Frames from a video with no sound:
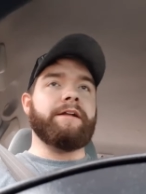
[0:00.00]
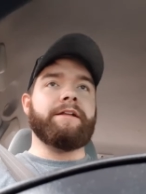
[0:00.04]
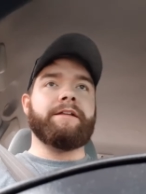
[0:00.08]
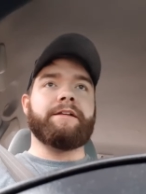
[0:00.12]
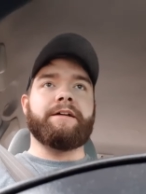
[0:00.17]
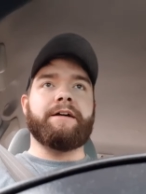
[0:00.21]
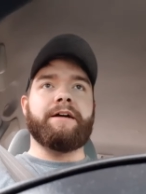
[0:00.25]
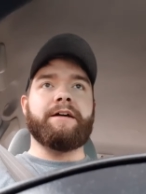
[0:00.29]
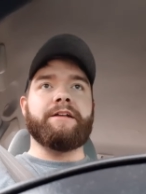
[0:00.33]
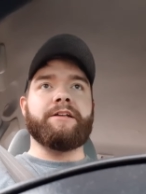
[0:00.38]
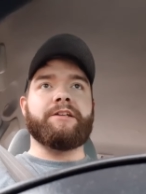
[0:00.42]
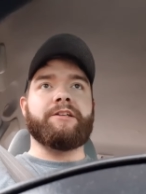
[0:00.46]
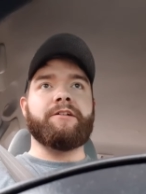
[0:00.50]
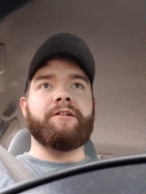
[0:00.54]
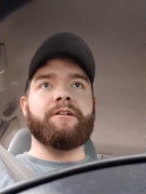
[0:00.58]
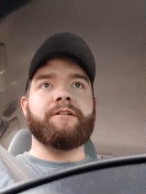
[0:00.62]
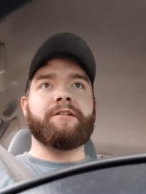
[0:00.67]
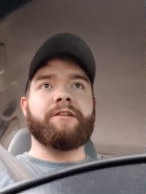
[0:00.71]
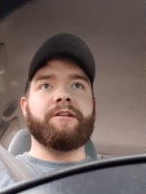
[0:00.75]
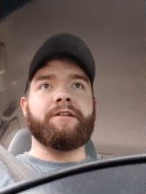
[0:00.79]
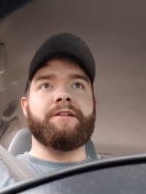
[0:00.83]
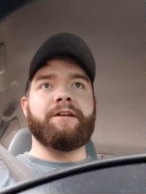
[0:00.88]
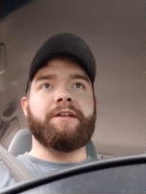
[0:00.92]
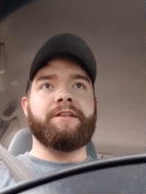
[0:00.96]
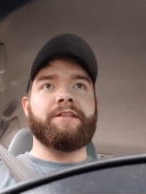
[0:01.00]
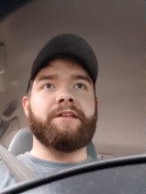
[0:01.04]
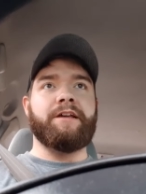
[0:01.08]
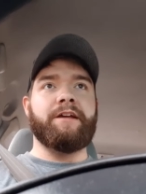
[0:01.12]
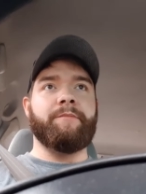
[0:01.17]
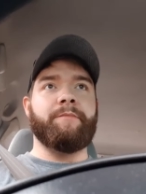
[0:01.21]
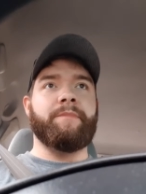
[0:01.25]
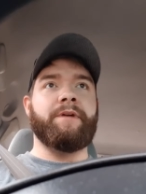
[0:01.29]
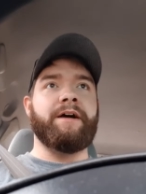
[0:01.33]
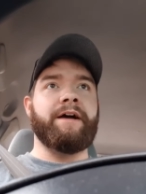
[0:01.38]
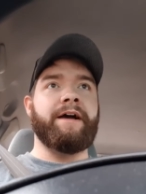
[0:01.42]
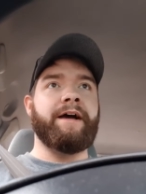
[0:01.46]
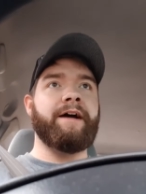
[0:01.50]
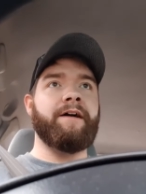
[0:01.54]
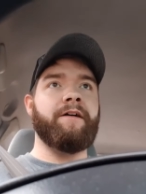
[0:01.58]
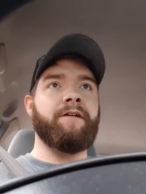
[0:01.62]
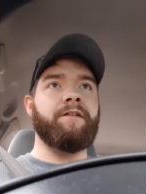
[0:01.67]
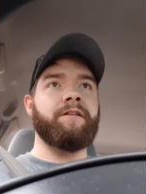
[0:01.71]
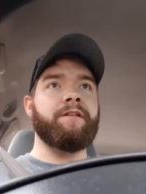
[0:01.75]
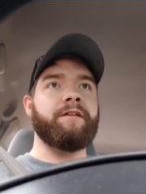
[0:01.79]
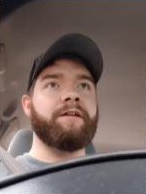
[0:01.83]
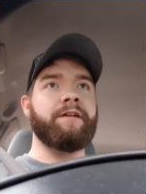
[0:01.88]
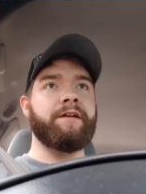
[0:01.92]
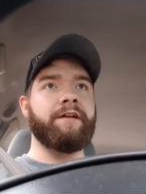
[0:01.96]
kind of sucks because that's like my
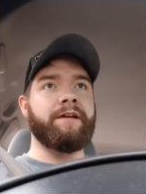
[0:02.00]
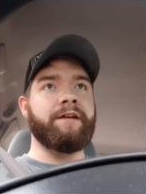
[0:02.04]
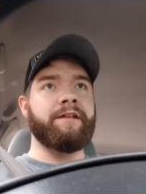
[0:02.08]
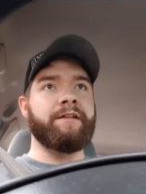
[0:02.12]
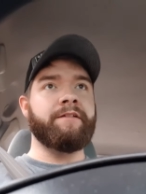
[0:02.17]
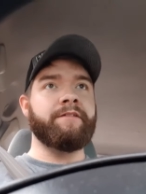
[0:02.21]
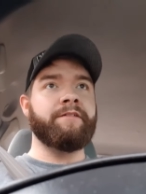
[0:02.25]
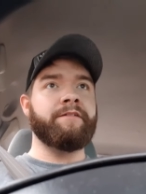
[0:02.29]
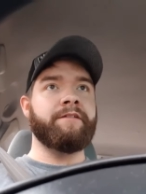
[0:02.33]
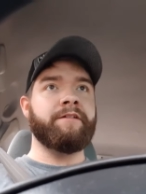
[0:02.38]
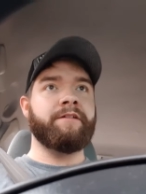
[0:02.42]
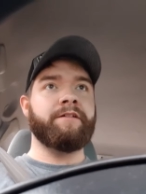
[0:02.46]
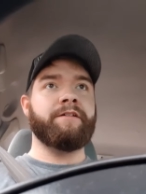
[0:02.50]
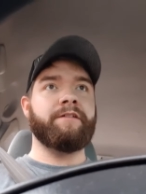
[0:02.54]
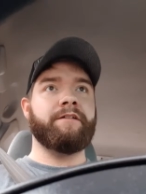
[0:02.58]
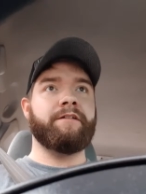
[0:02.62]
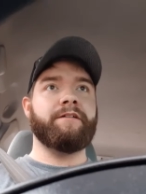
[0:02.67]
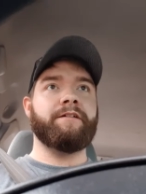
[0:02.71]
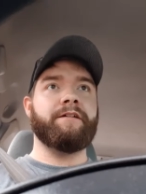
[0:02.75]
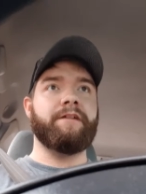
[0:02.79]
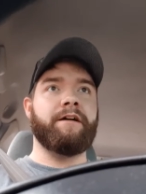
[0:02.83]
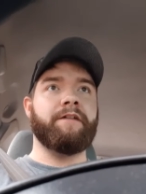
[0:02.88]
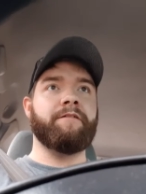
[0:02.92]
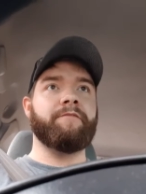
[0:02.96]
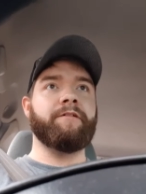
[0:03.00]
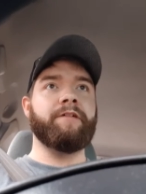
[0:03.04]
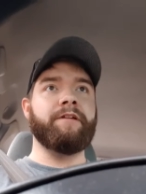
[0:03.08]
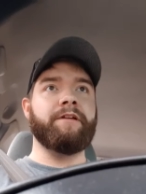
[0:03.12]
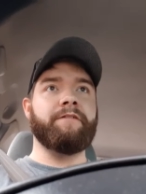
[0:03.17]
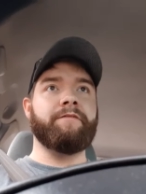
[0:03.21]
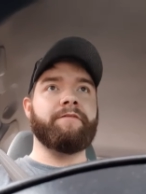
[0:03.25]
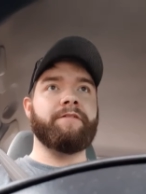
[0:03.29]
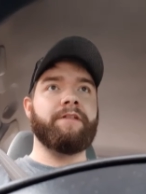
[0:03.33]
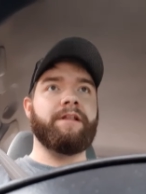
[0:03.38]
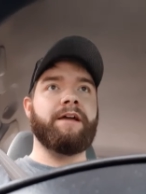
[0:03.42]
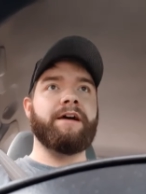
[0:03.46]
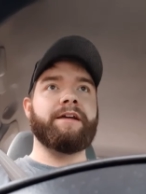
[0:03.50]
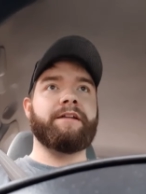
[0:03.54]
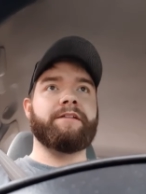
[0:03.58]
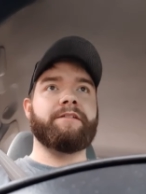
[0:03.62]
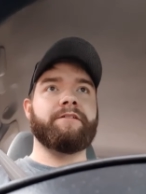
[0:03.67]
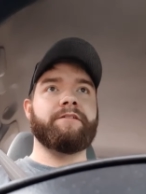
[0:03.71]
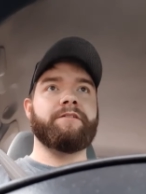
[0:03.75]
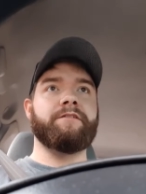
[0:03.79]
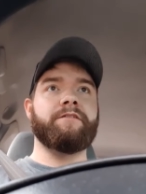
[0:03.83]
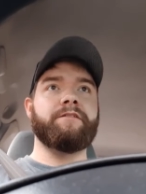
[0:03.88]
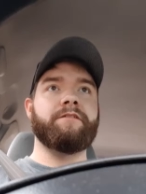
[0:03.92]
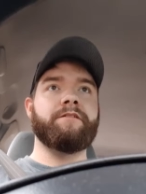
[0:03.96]
outlet, and I really would like
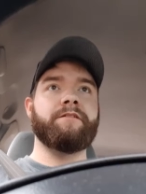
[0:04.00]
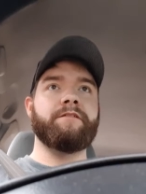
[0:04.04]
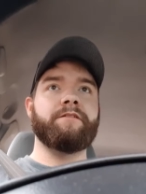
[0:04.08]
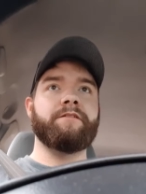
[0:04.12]
to